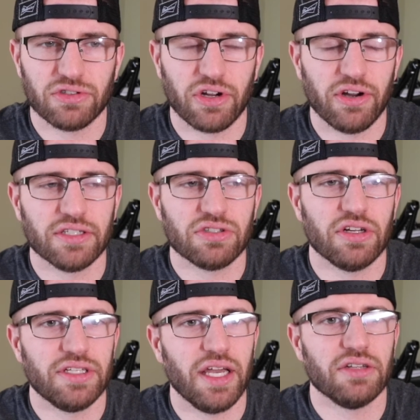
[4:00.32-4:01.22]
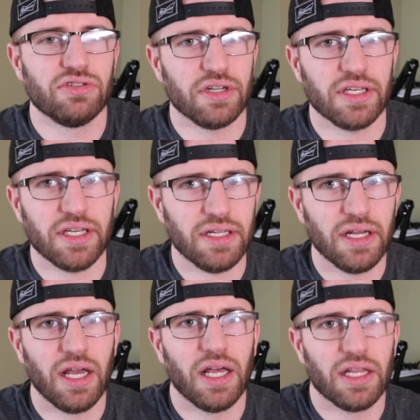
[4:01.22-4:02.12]
you're gonna start a day of drinking,
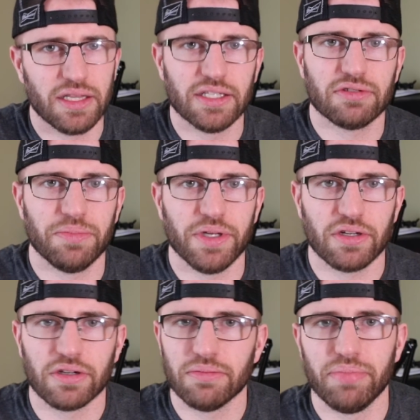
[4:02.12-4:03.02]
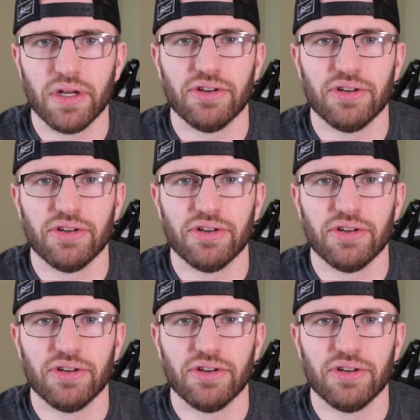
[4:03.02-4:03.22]
this would be a good beer.